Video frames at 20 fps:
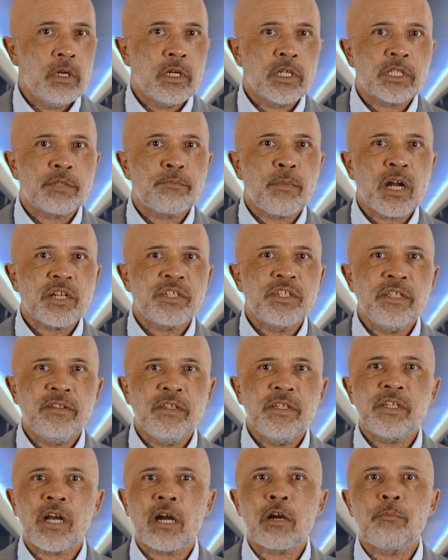Smart
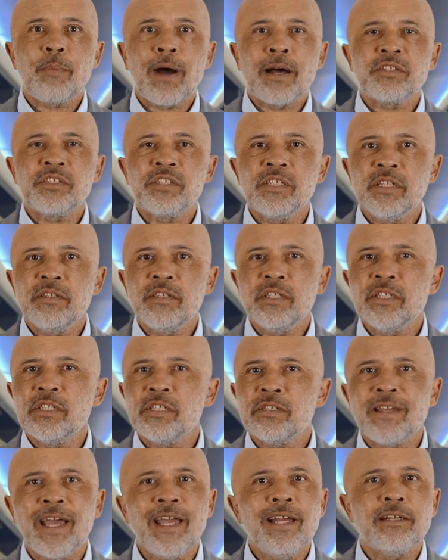cities are about
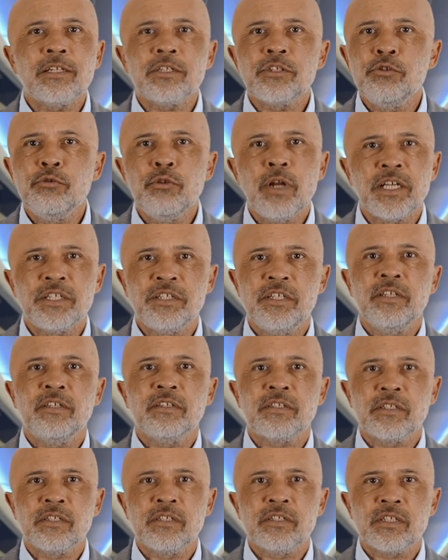cities tailored to their
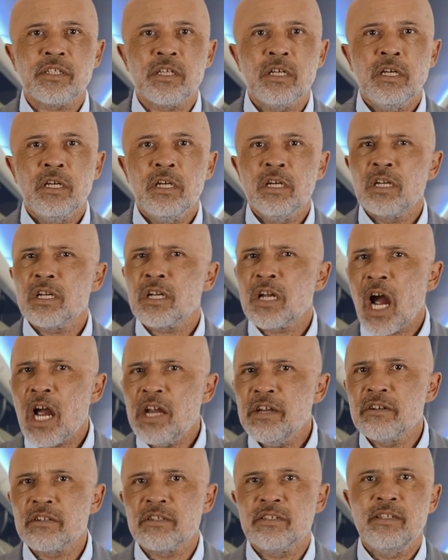citizens,
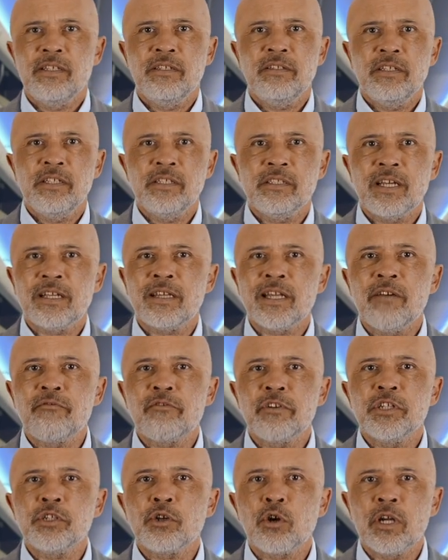kinder cities that
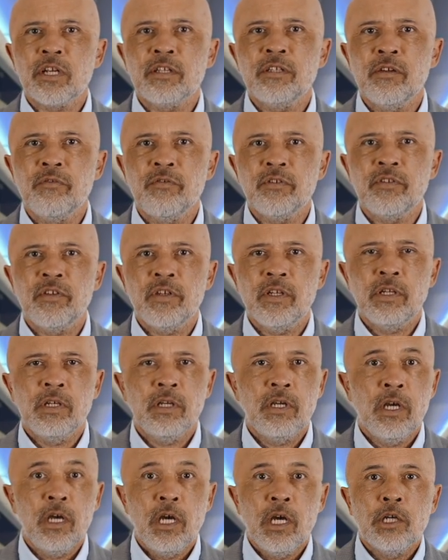leverage connectivity
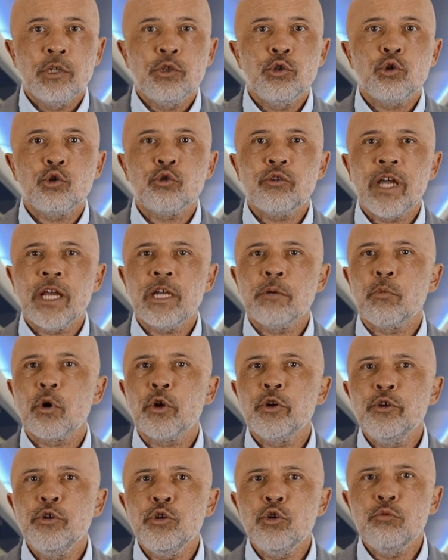to create a
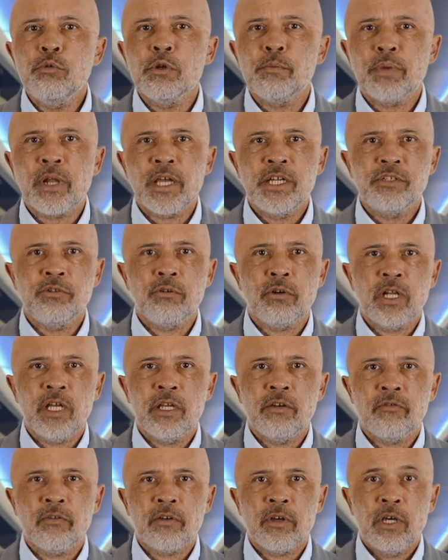more human place to
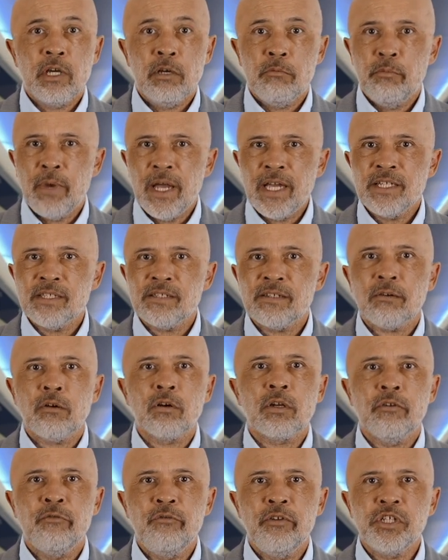live based
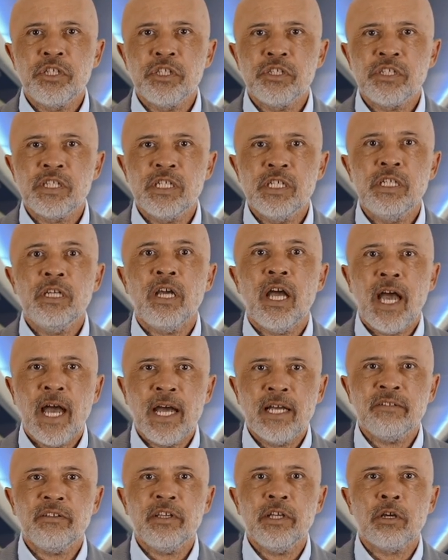on efficiency
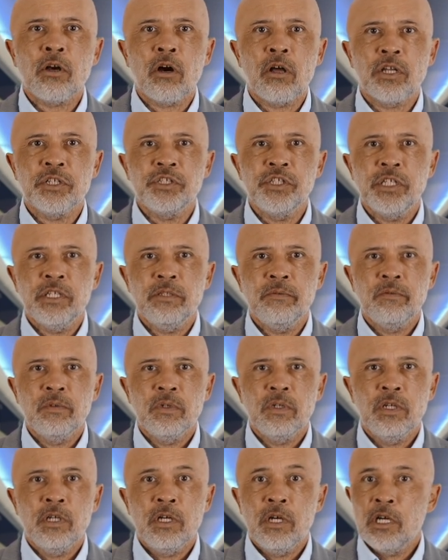and ecology.
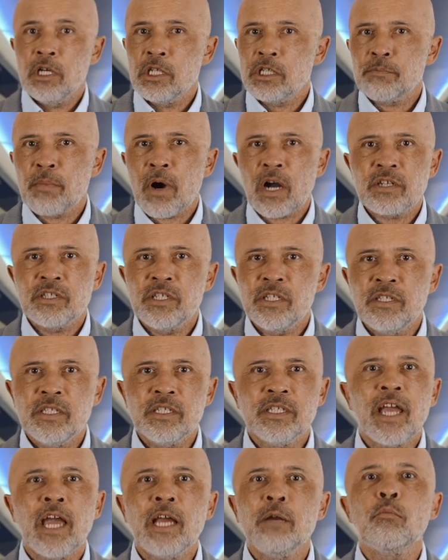Smart
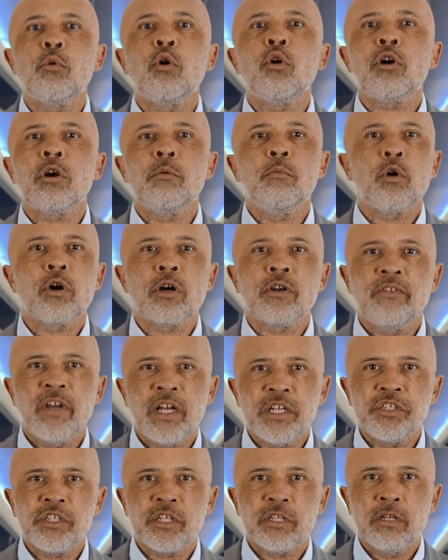cities gain more and more
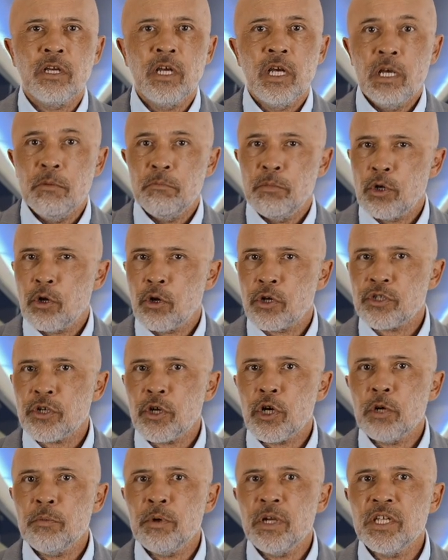attention because
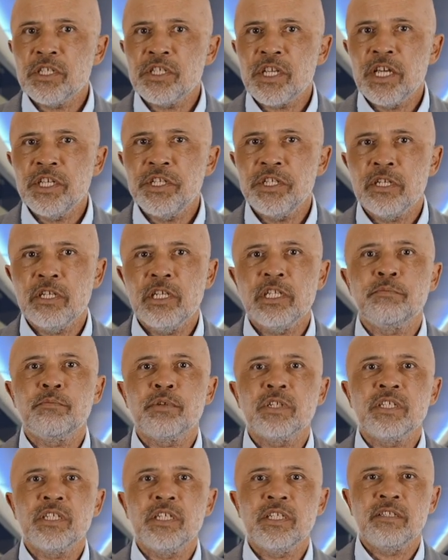urbanization is
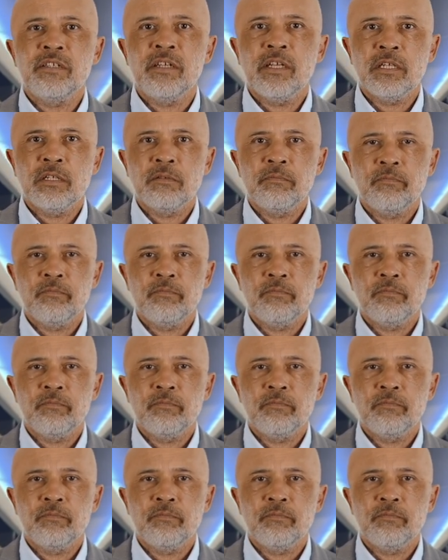persisting.